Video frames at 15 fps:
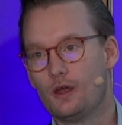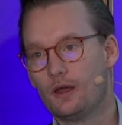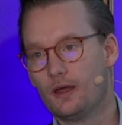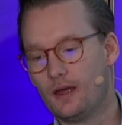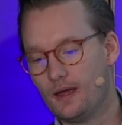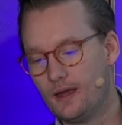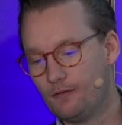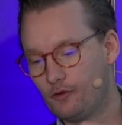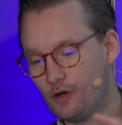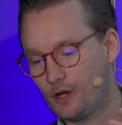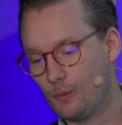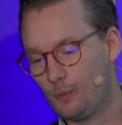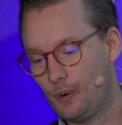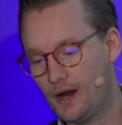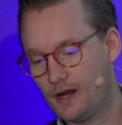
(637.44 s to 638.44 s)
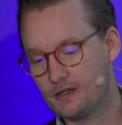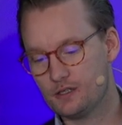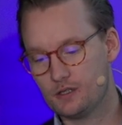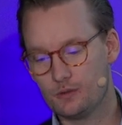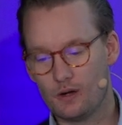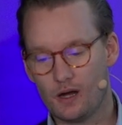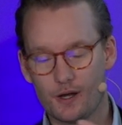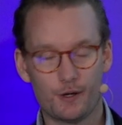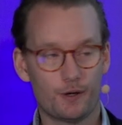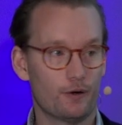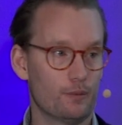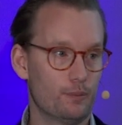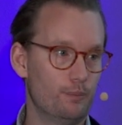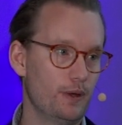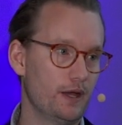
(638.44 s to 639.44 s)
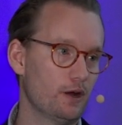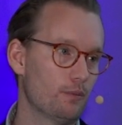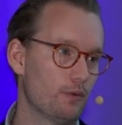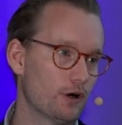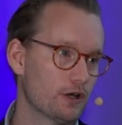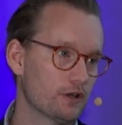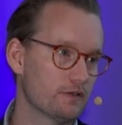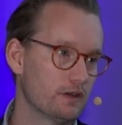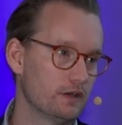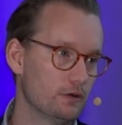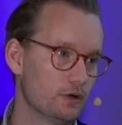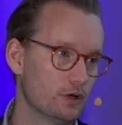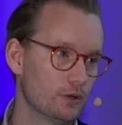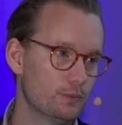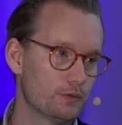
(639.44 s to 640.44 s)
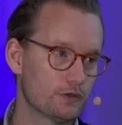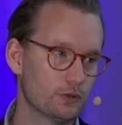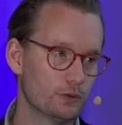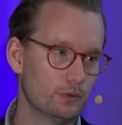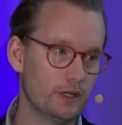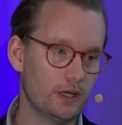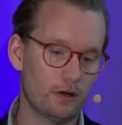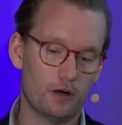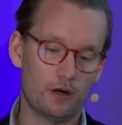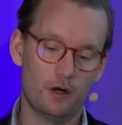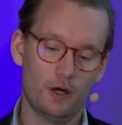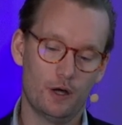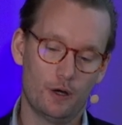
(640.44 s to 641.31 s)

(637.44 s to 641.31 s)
If we compare to other bigger markets in Europe, so we are